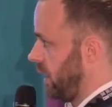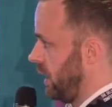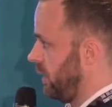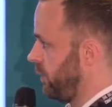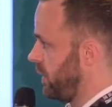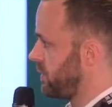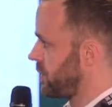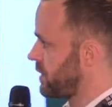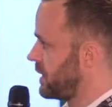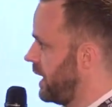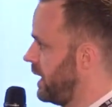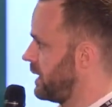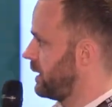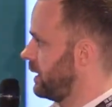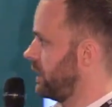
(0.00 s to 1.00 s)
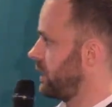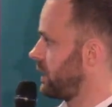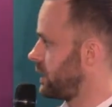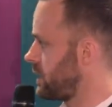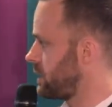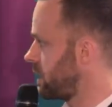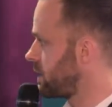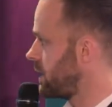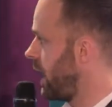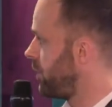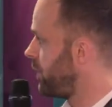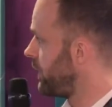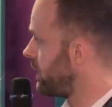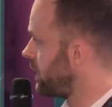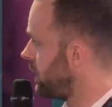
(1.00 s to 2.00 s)
if we just take this
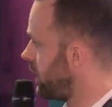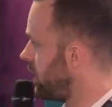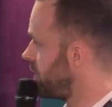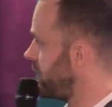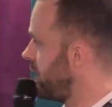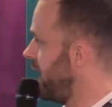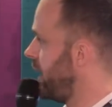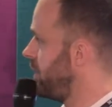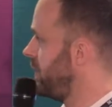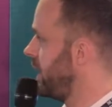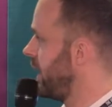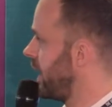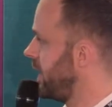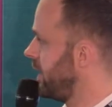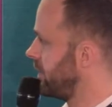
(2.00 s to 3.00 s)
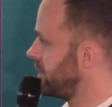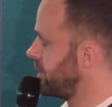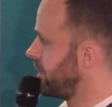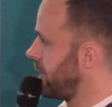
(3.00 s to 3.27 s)
example of the NBA,